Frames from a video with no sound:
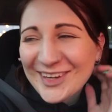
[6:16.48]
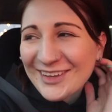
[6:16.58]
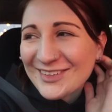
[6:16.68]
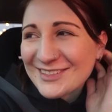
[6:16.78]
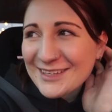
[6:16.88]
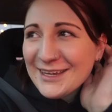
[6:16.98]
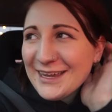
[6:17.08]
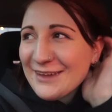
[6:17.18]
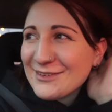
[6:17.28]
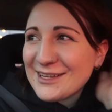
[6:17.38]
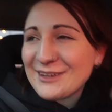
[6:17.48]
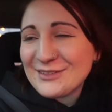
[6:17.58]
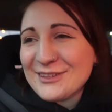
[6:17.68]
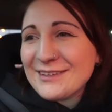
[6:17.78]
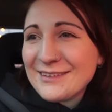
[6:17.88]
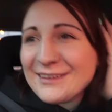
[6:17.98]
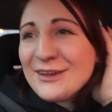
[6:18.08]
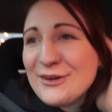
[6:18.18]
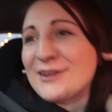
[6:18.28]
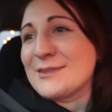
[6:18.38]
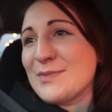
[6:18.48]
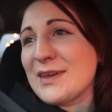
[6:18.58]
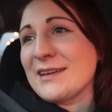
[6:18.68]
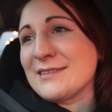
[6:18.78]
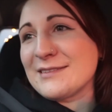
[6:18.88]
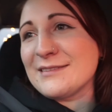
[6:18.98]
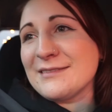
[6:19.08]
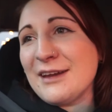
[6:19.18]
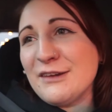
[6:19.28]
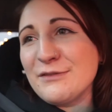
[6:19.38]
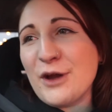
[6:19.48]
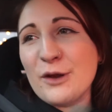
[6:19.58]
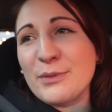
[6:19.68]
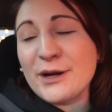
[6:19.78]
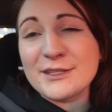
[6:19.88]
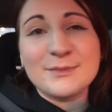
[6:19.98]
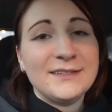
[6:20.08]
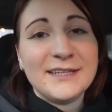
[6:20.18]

but he was he was actually curious because of car parts.